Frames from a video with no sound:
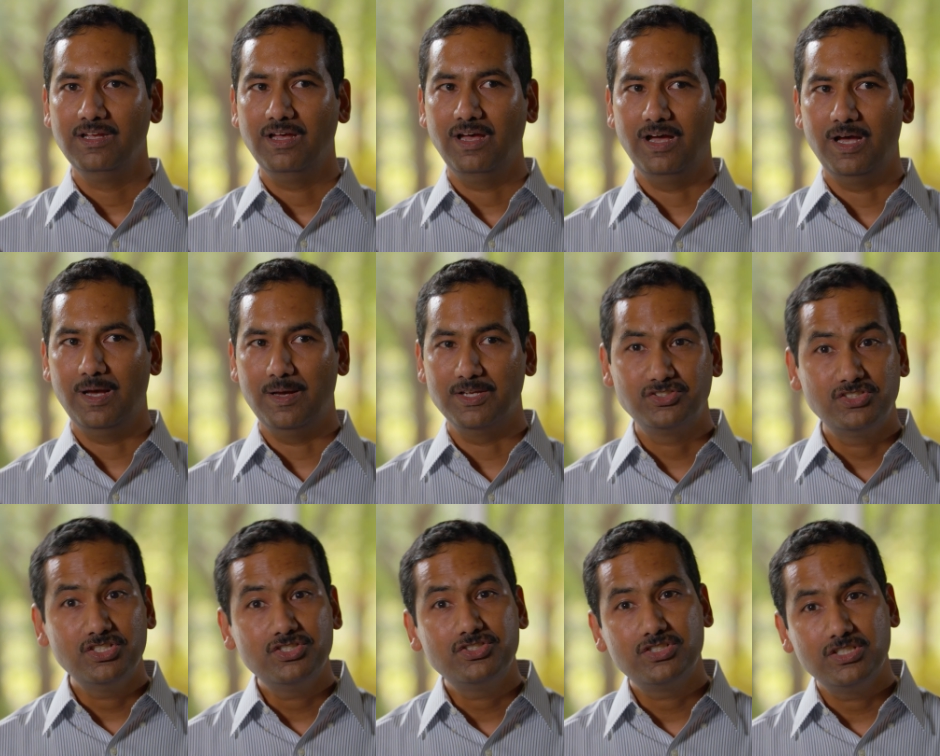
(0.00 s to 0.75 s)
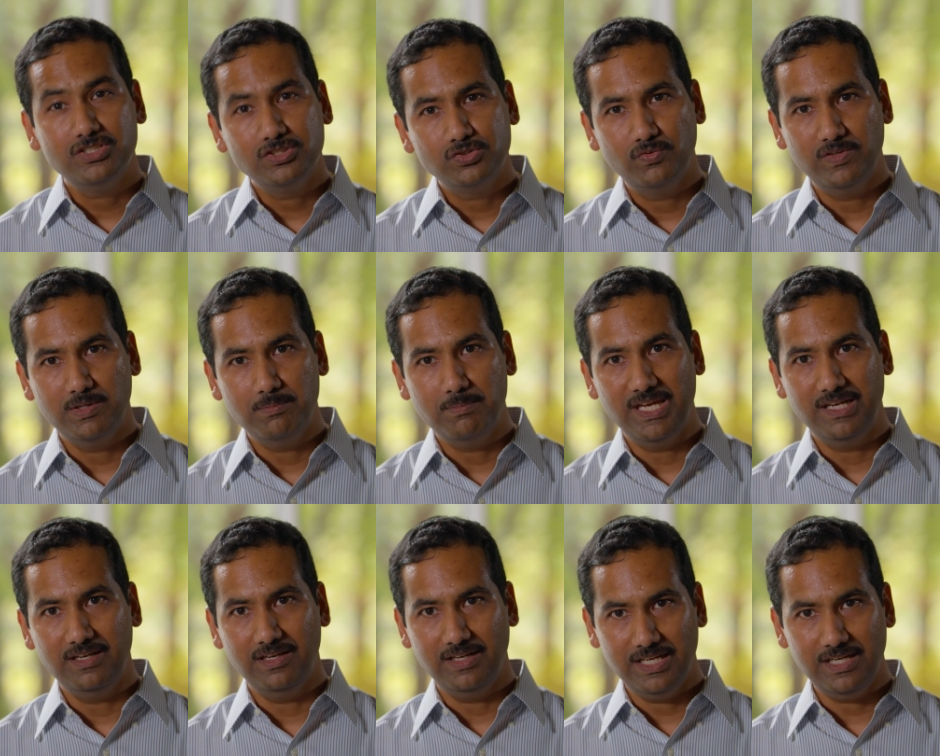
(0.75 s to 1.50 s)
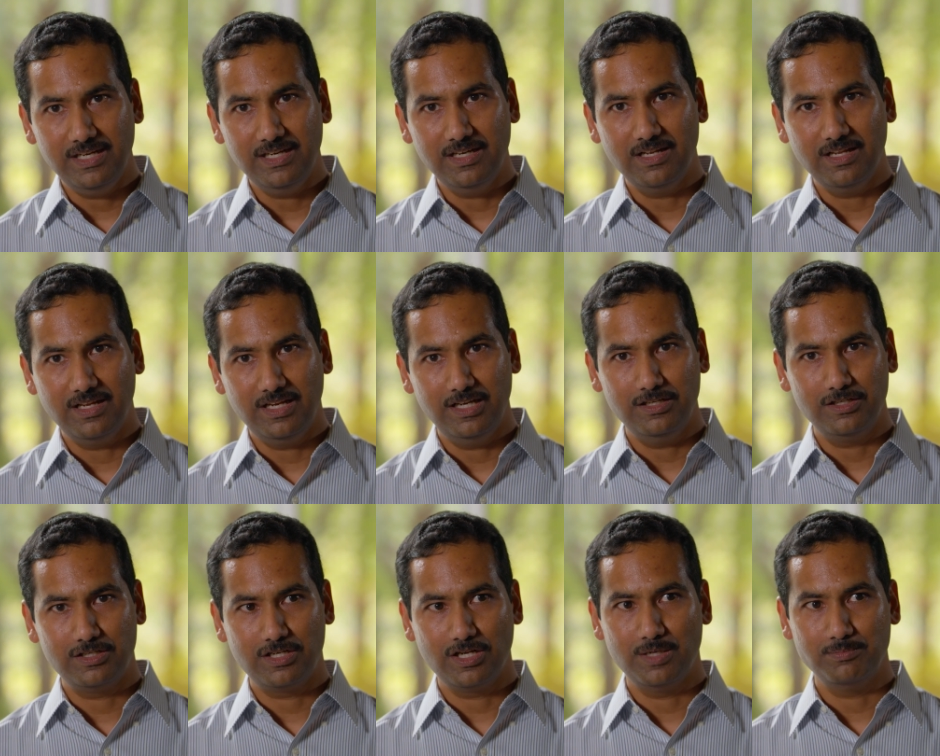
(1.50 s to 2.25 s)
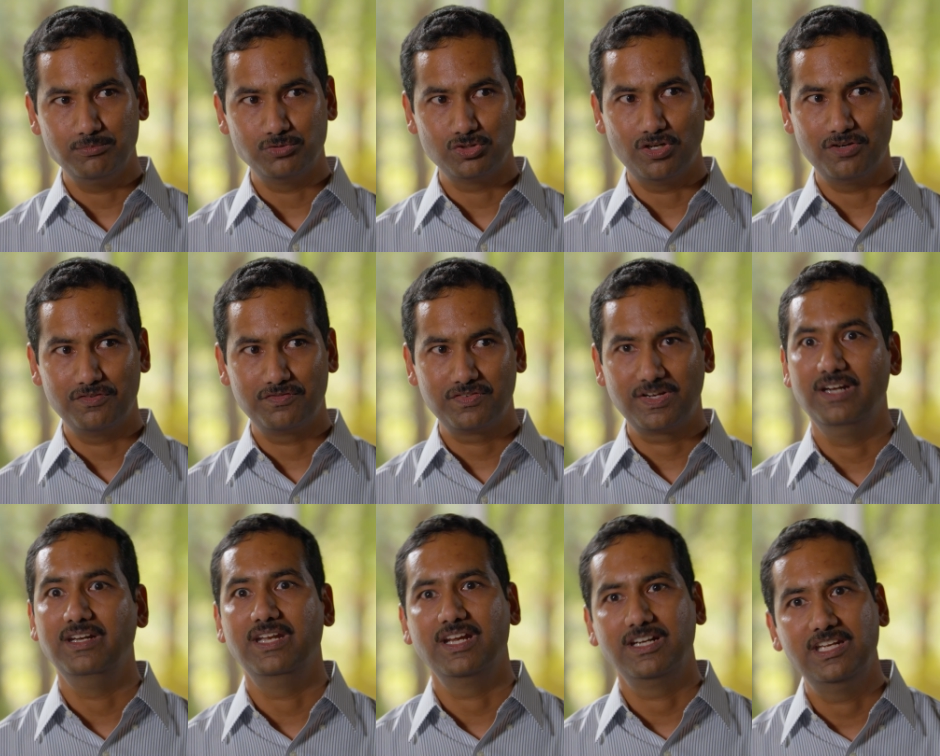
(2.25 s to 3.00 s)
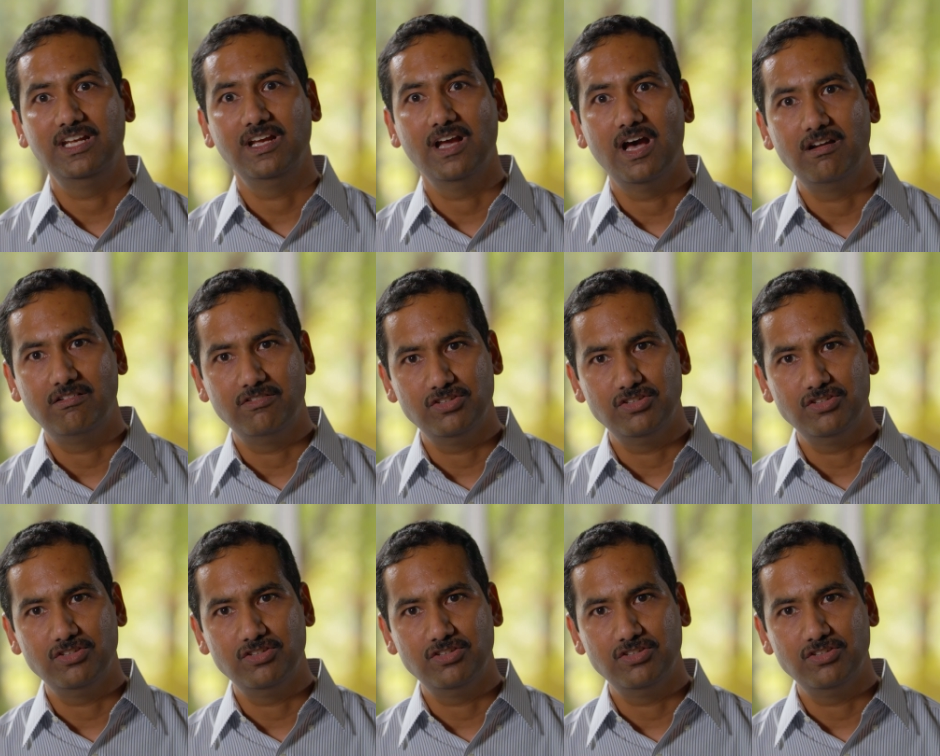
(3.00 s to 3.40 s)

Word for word: uh, assistance we may need in terms of conducting our